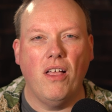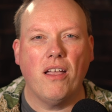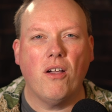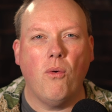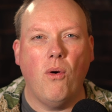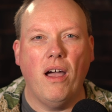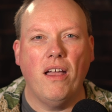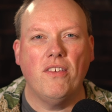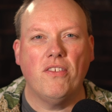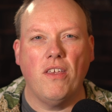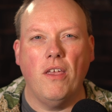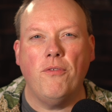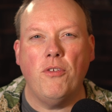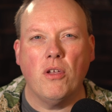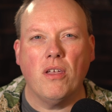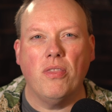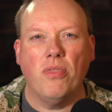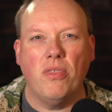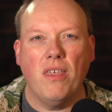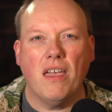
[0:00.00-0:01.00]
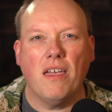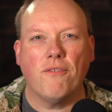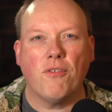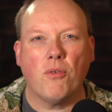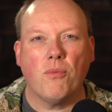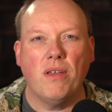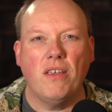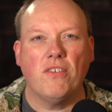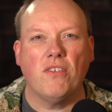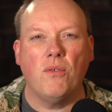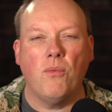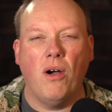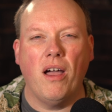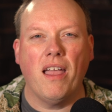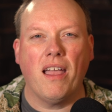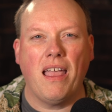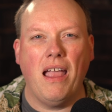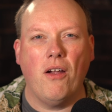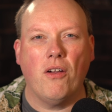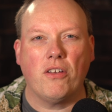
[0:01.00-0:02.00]
Likewise, if you can think of a reason
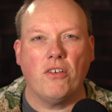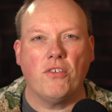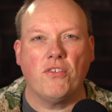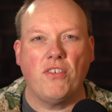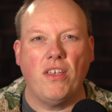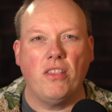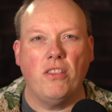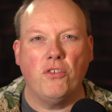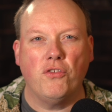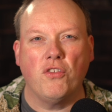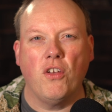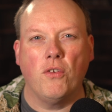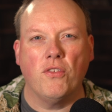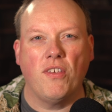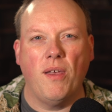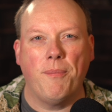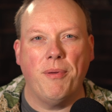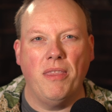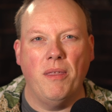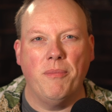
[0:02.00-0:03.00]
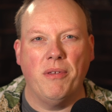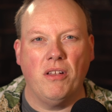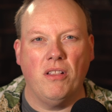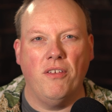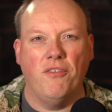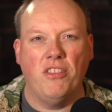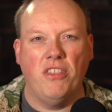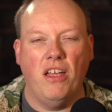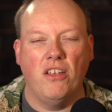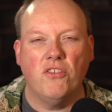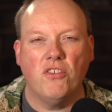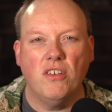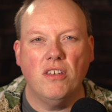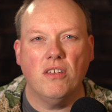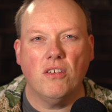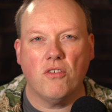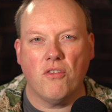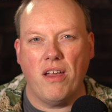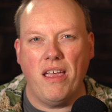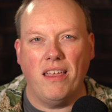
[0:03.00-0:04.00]
why a character suddenly shows up in the middle of a
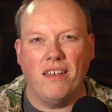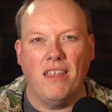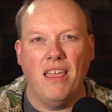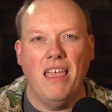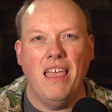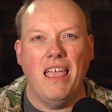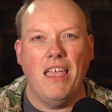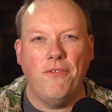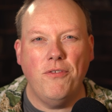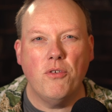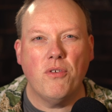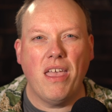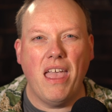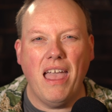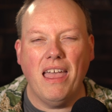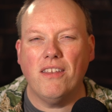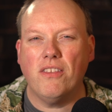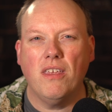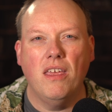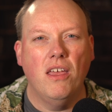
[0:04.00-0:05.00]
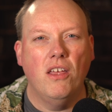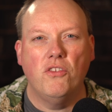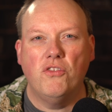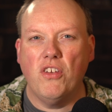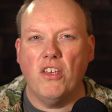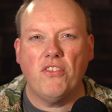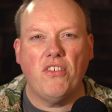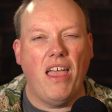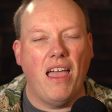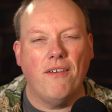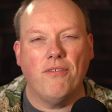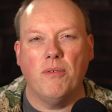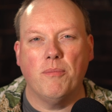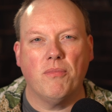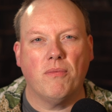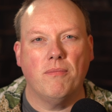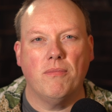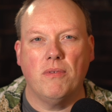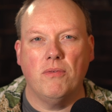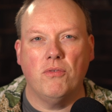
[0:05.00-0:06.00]
dungeon, great. If you can't, just have
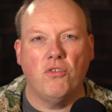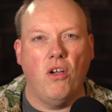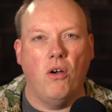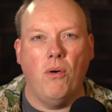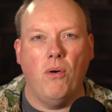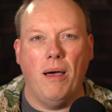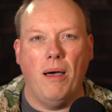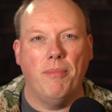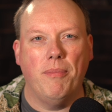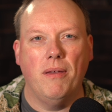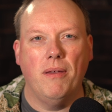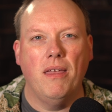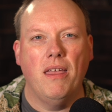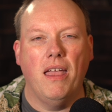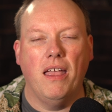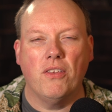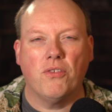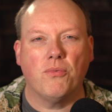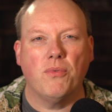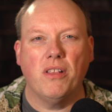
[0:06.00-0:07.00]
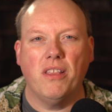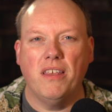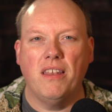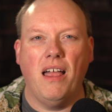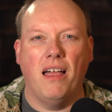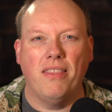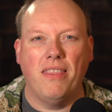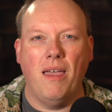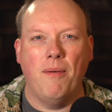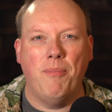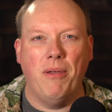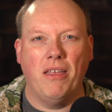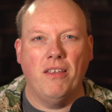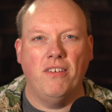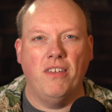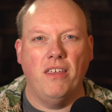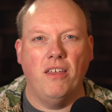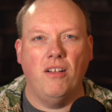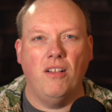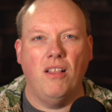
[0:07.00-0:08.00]
them show up. It's really not that big
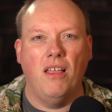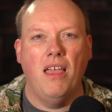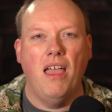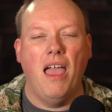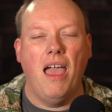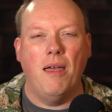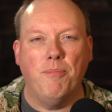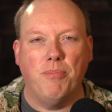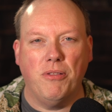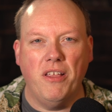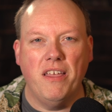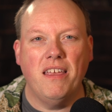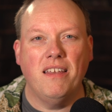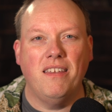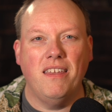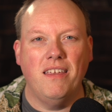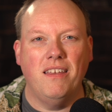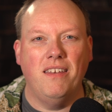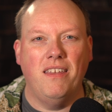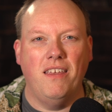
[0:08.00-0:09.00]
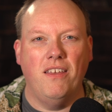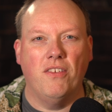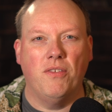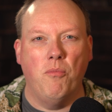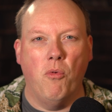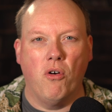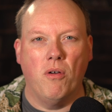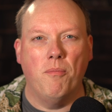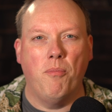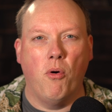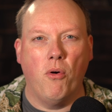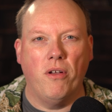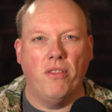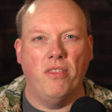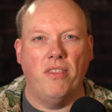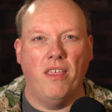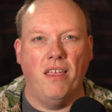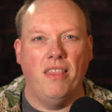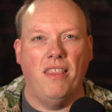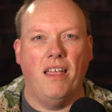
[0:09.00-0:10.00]
a deal, and playing D&D is more
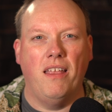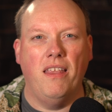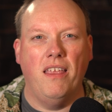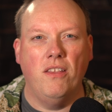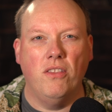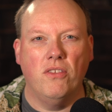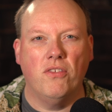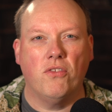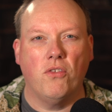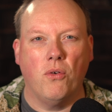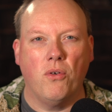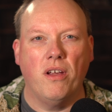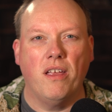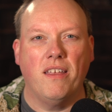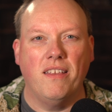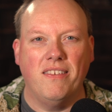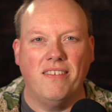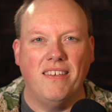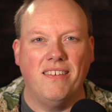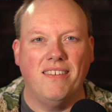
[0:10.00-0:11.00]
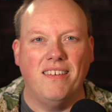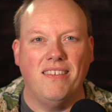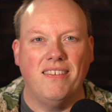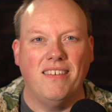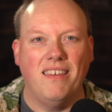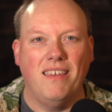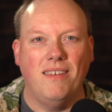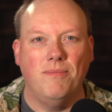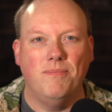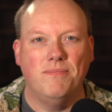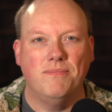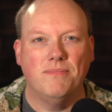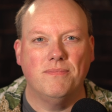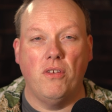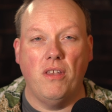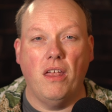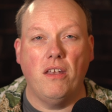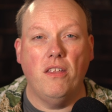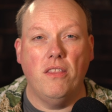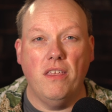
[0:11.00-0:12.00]
important than that in-story consistency.
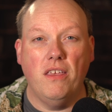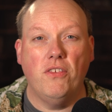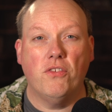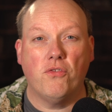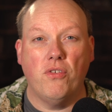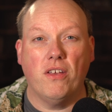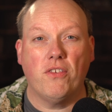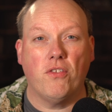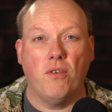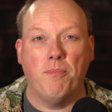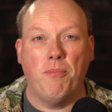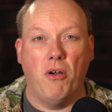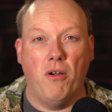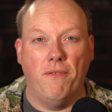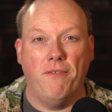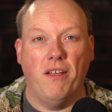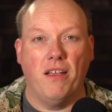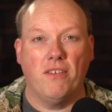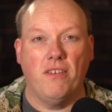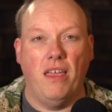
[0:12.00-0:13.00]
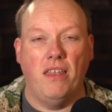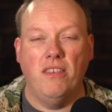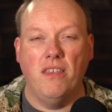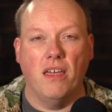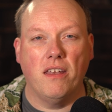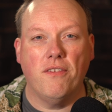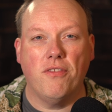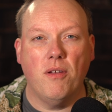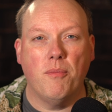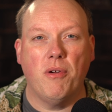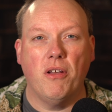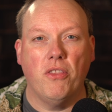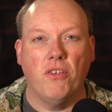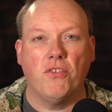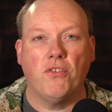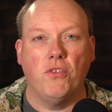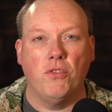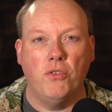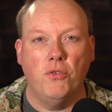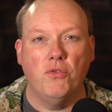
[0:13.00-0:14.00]
So none of these tricks are perfect, and none of them are
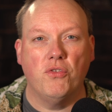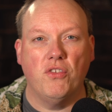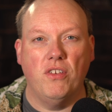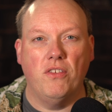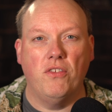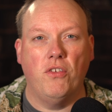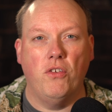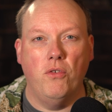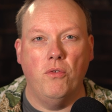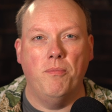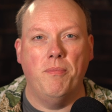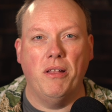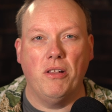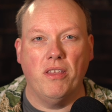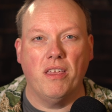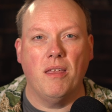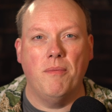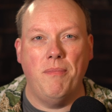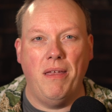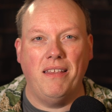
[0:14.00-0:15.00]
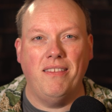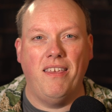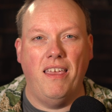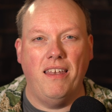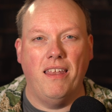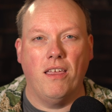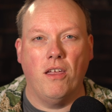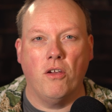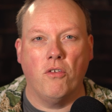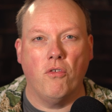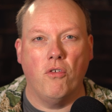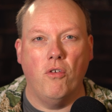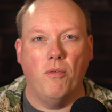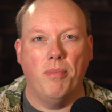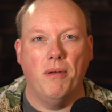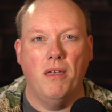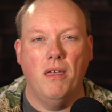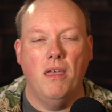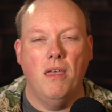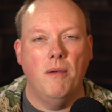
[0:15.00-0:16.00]
the solution to building and maintaining a
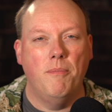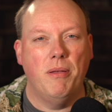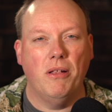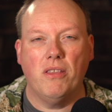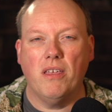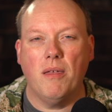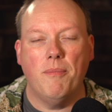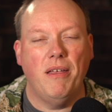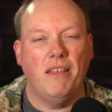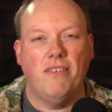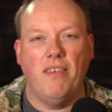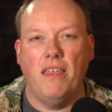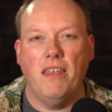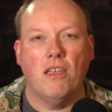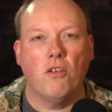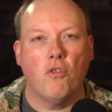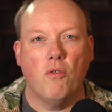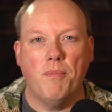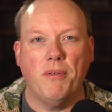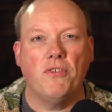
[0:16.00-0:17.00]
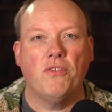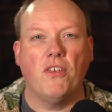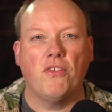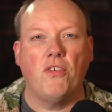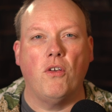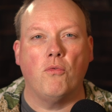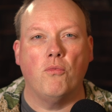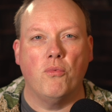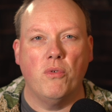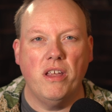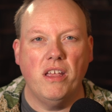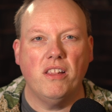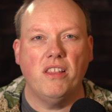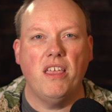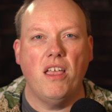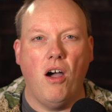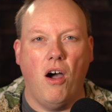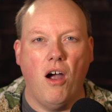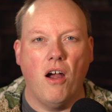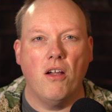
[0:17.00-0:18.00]
group. Building and maintaining a group is just a
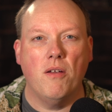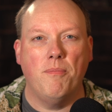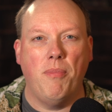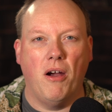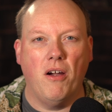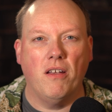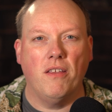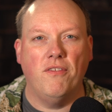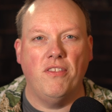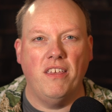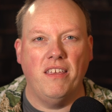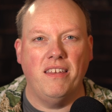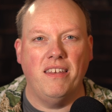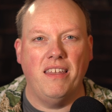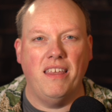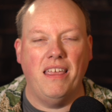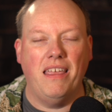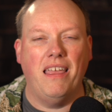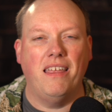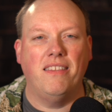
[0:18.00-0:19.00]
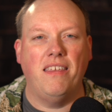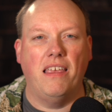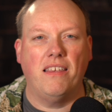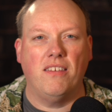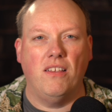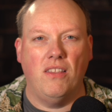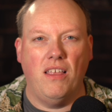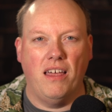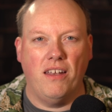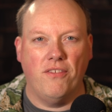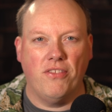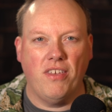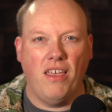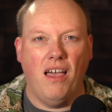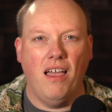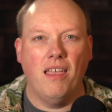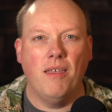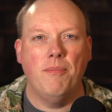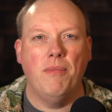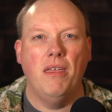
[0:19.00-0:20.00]
really hard part of D&D. It takes a lot of
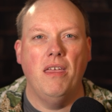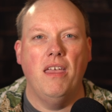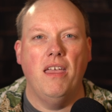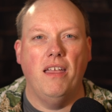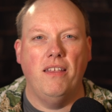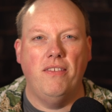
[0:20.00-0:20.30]
time,